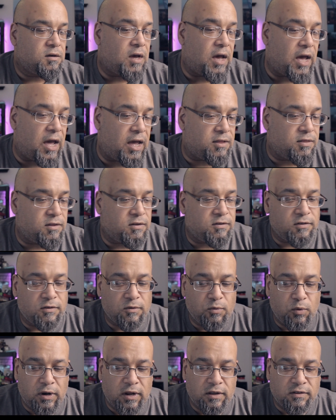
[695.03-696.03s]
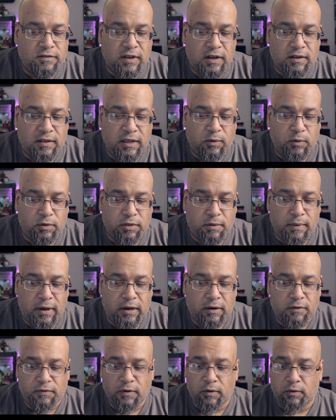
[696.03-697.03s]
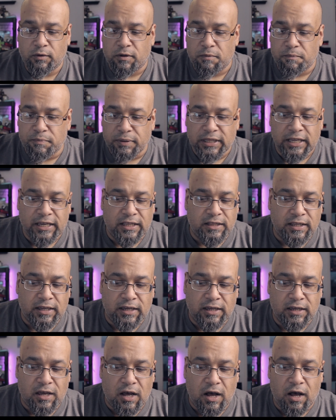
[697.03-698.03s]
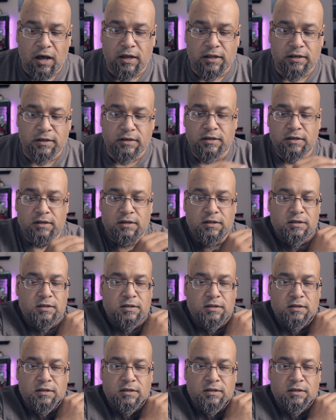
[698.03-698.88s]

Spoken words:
And this is what I sound like with the microphone. Completely unchanged.